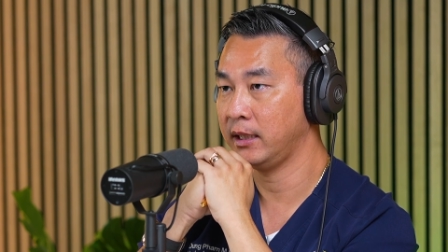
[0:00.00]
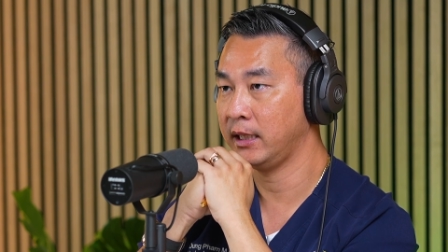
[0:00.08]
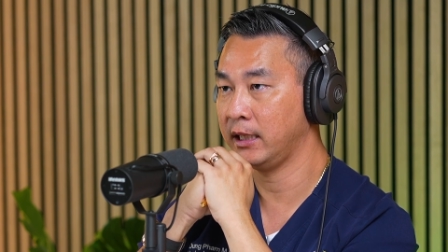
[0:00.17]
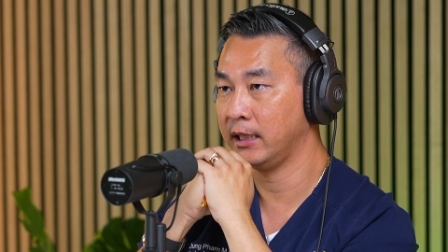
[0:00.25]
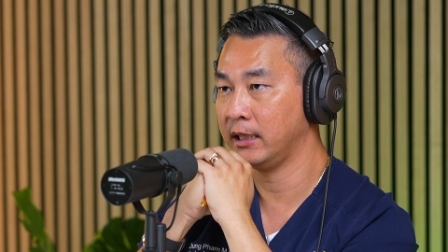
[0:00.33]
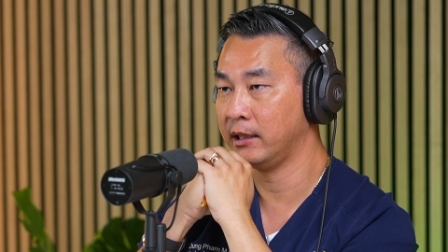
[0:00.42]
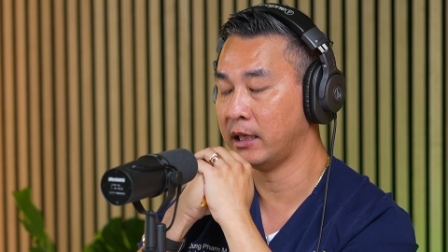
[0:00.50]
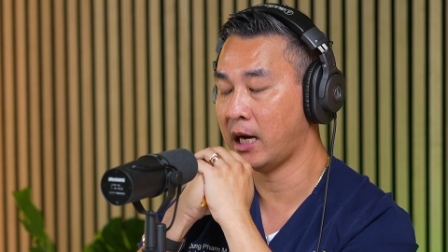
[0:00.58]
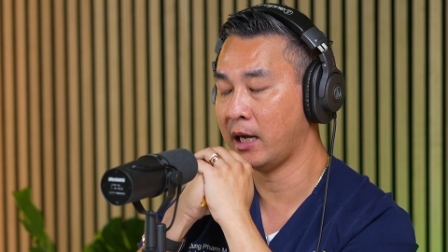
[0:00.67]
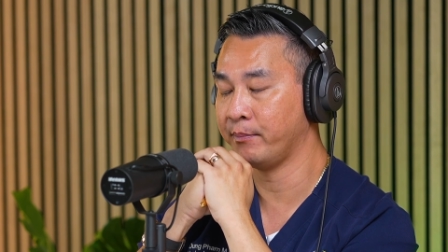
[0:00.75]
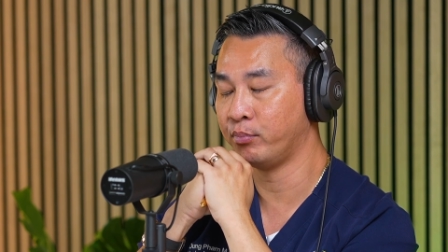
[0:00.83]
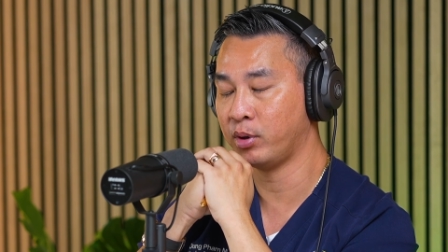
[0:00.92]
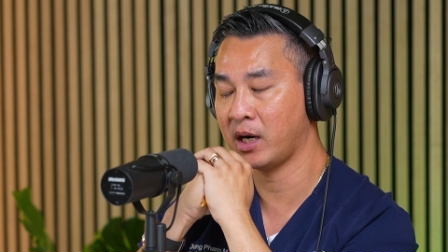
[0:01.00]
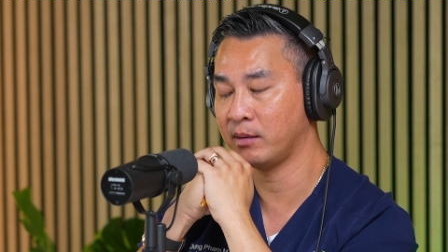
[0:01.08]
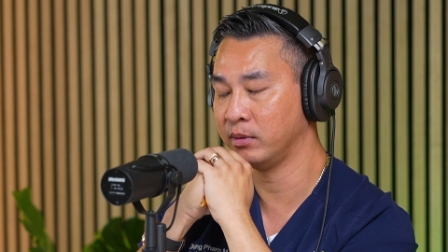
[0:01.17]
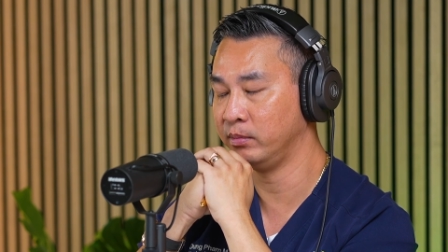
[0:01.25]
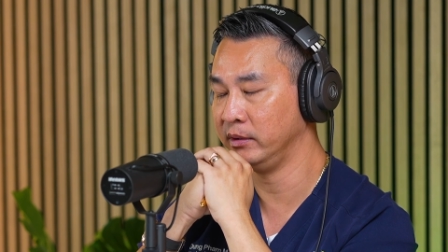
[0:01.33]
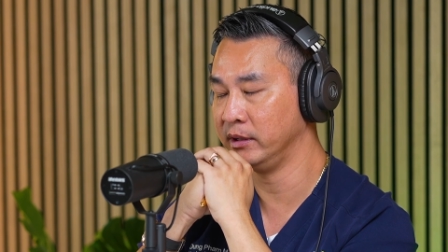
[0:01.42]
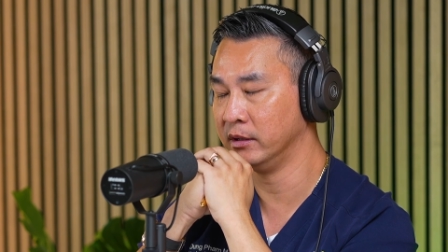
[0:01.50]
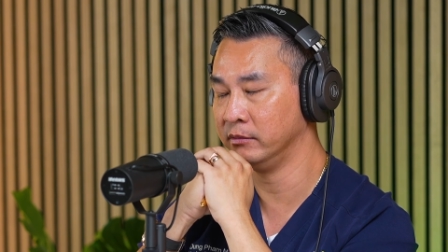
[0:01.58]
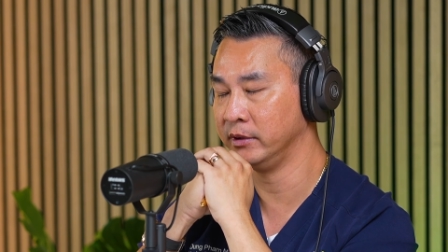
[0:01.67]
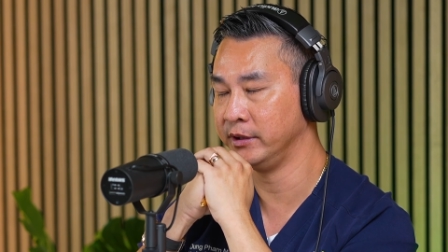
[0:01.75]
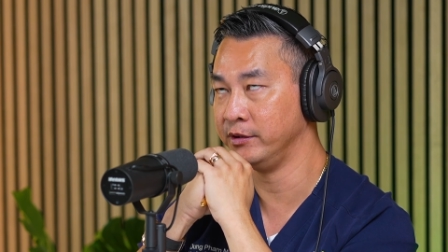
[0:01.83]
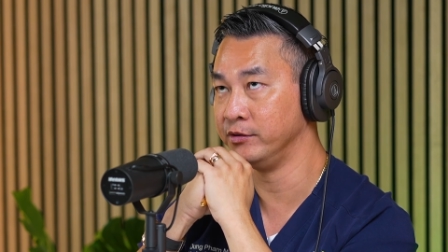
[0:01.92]
and I probably
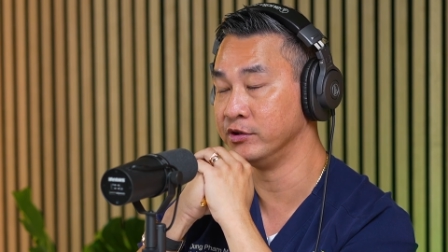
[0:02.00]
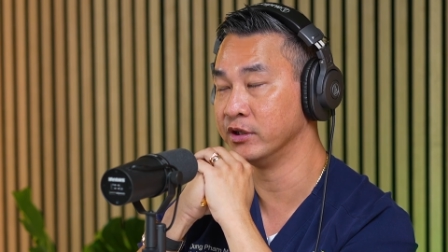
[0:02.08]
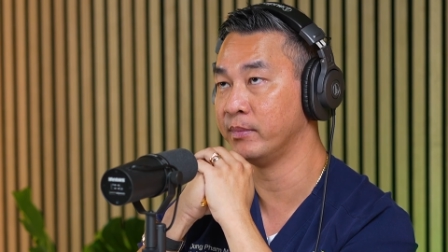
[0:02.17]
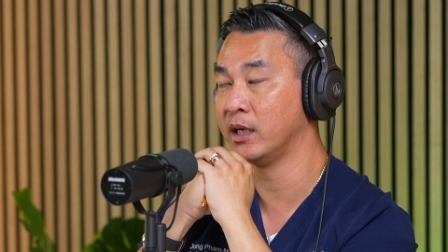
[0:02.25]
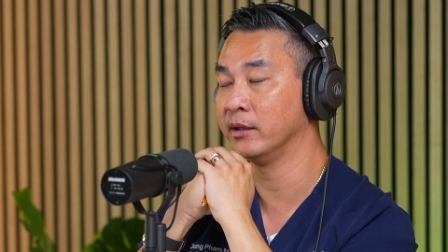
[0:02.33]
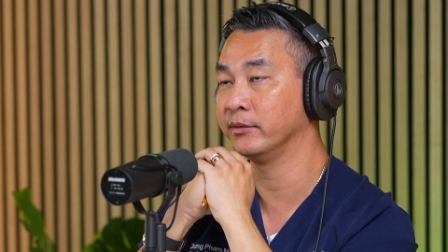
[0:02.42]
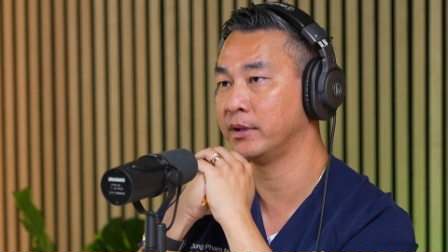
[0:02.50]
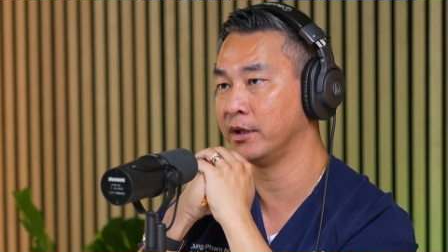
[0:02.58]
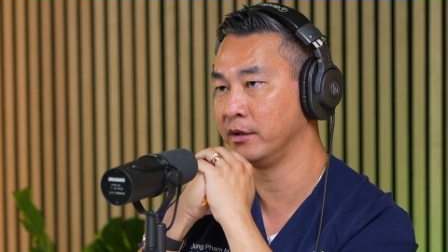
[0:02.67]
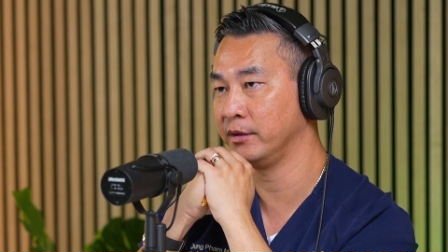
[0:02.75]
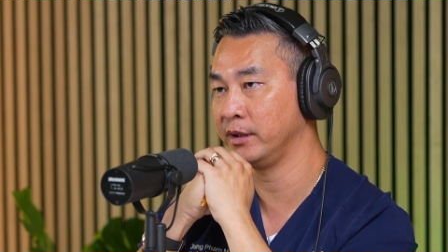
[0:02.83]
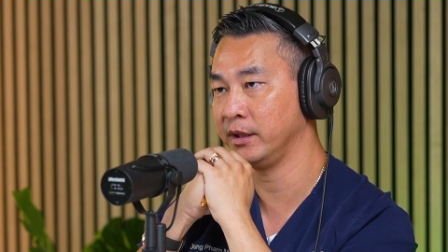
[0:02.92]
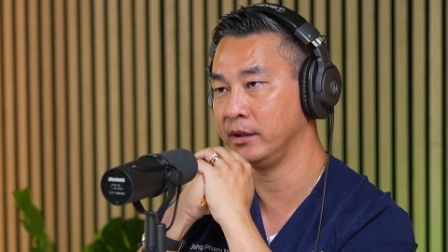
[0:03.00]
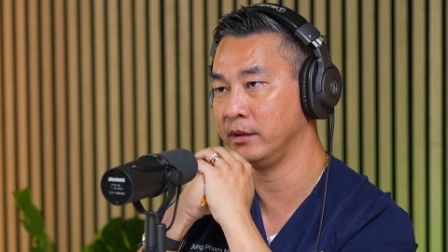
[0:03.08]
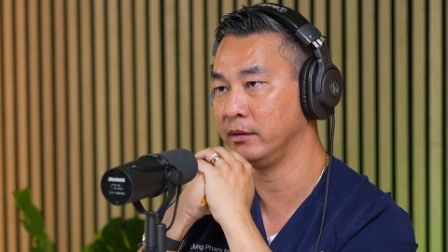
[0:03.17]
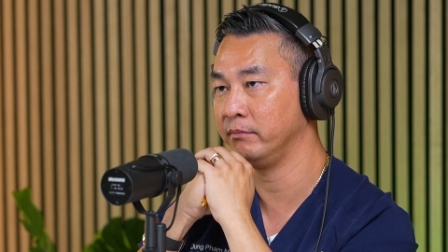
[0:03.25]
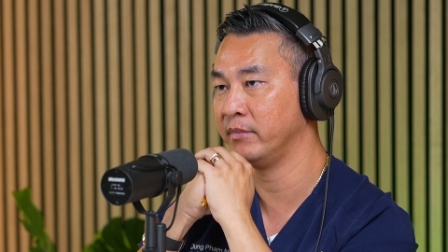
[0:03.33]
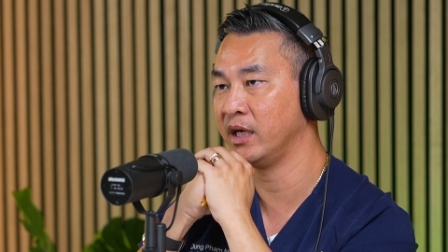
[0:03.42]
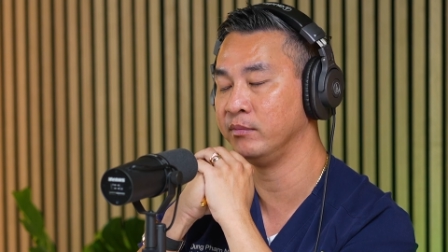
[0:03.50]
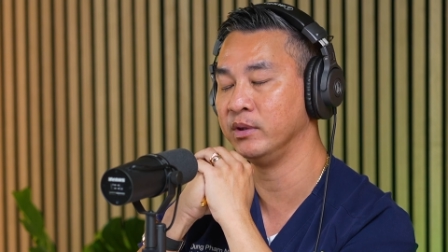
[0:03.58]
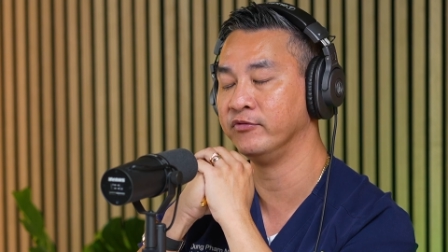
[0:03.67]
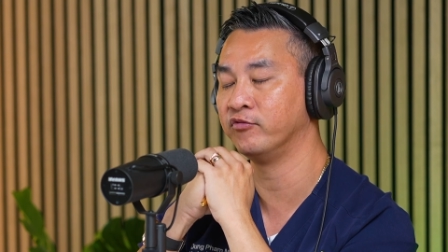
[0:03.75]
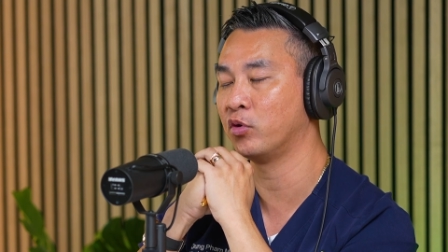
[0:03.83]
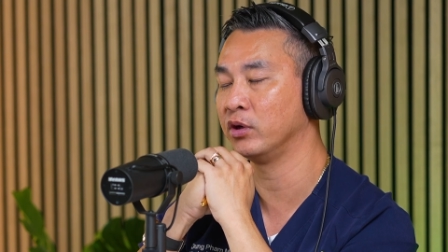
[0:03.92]
only use about 30, maybe
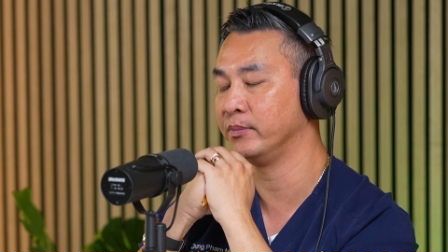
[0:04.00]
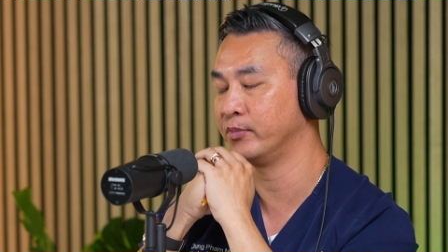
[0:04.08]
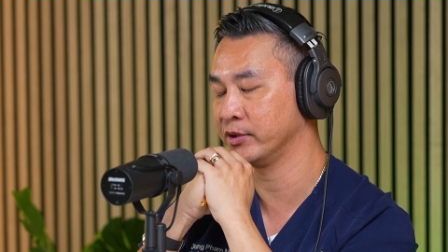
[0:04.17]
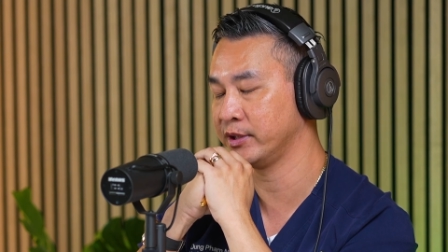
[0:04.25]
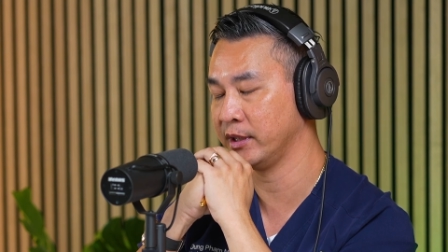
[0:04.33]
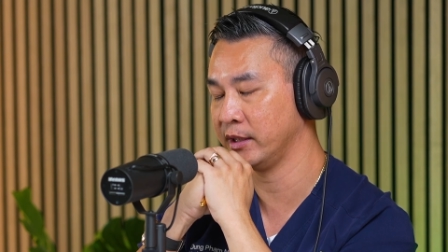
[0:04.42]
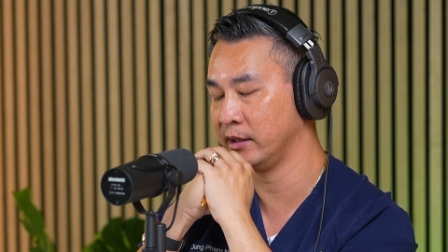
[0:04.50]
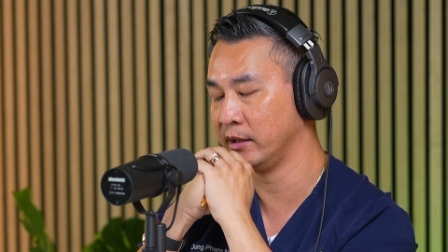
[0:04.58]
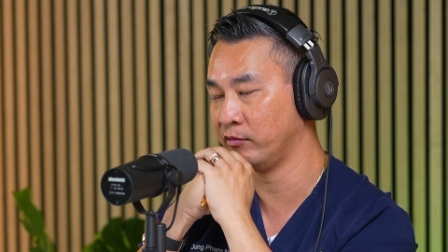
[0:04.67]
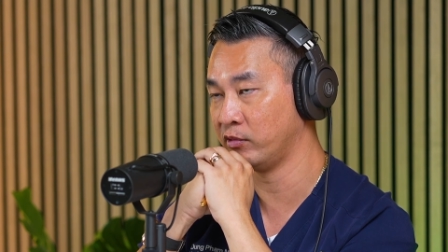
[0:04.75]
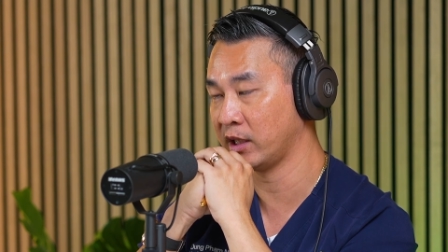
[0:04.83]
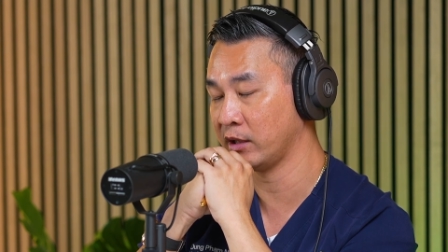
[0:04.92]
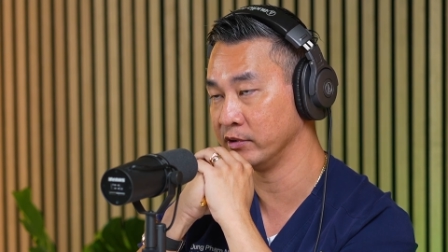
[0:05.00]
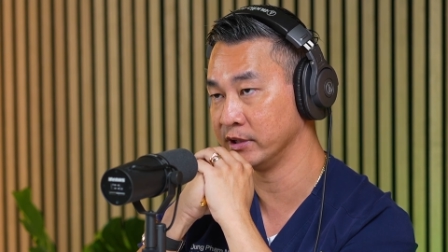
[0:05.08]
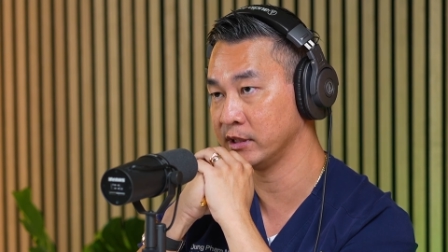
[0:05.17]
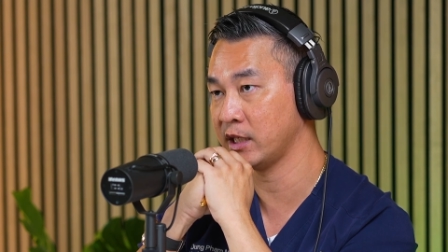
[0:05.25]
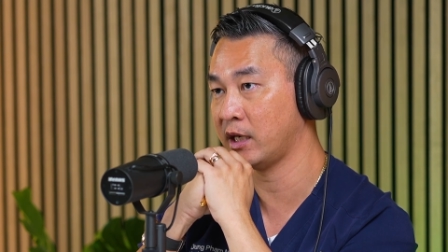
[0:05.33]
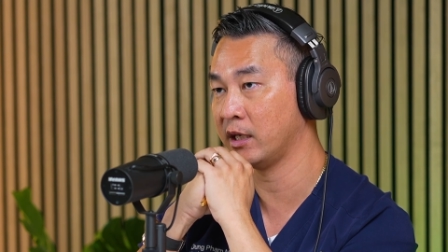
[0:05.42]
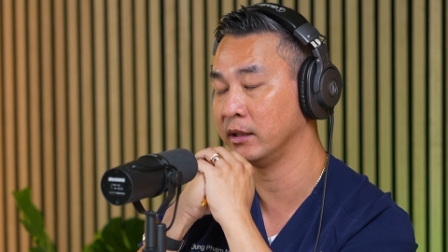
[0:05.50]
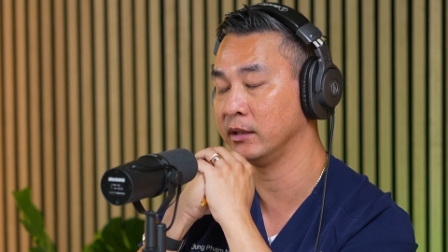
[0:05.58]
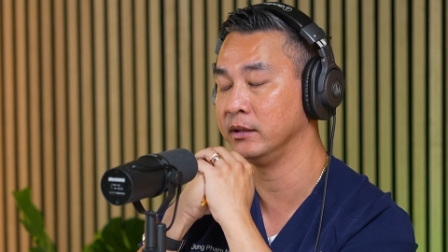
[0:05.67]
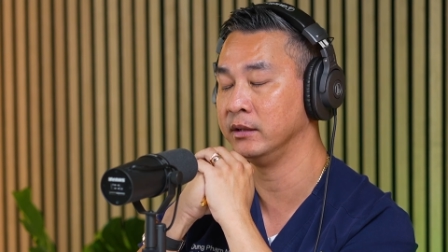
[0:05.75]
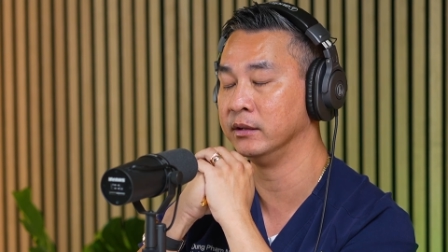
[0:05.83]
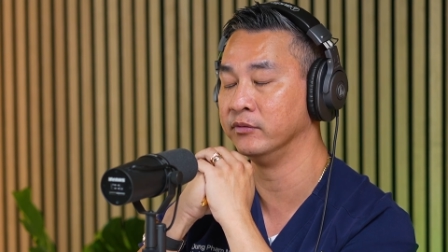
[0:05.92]
40% of what I was taught
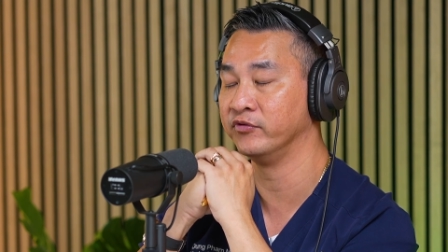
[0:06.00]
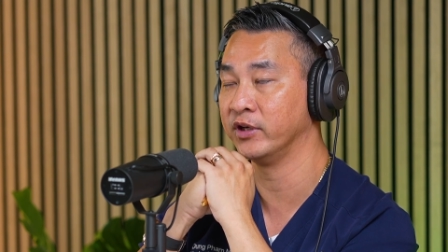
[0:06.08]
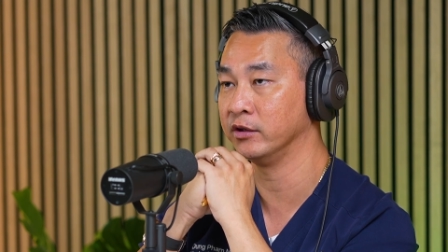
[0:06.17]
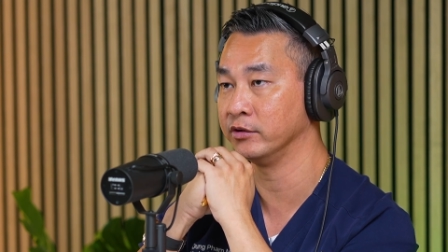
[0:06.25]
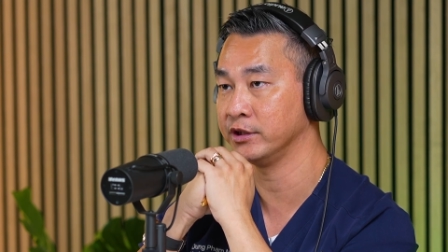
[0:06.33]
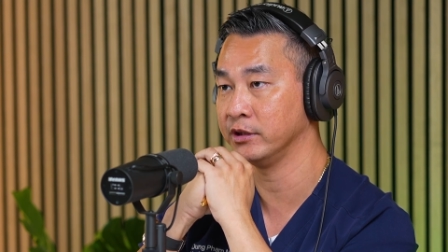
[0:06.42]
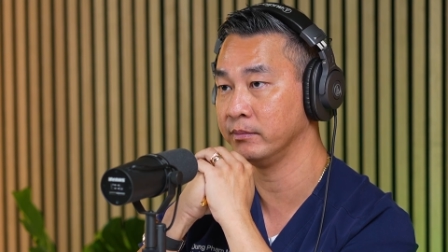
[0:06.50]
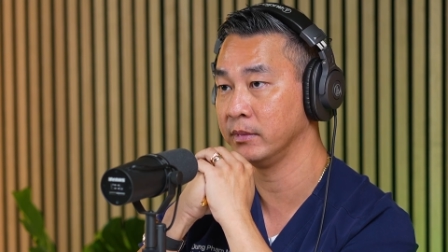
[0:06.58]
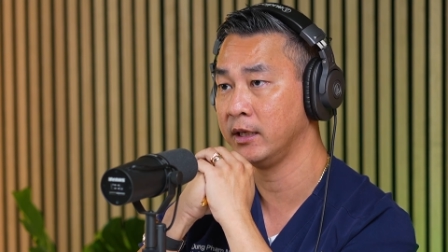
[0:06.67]
in fellowship.